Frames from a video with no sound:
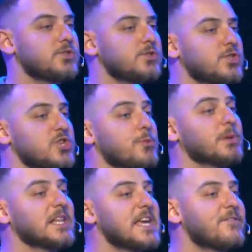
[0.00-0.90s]
Do you
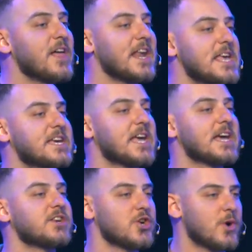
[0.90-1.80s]
believe that He
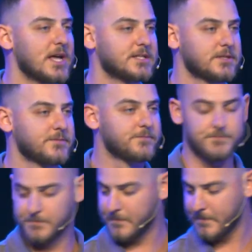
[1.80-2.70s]
can do it? ¿Y tú
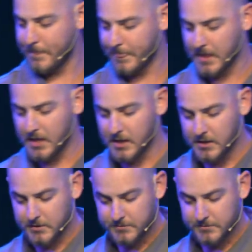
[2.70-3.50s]
crees que él lo puede hacer?